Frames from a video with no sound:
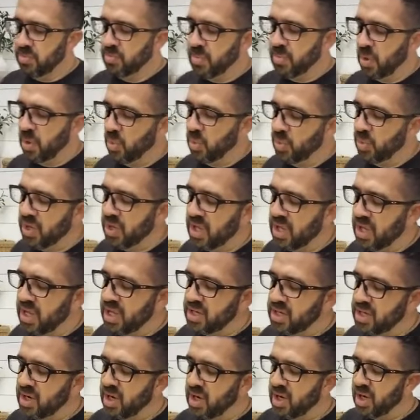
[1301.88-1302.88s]
But we
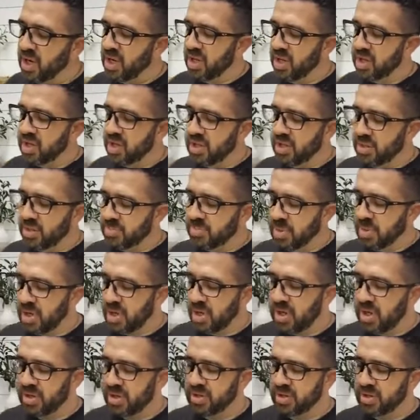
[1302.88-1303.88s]
call upon
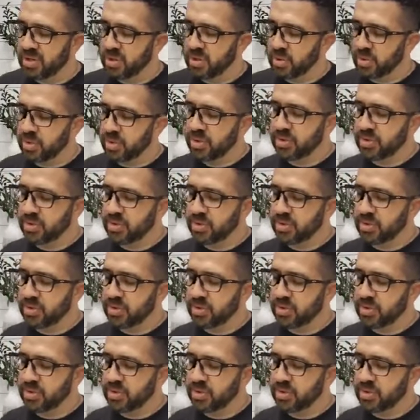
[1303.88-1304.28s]
the Lord.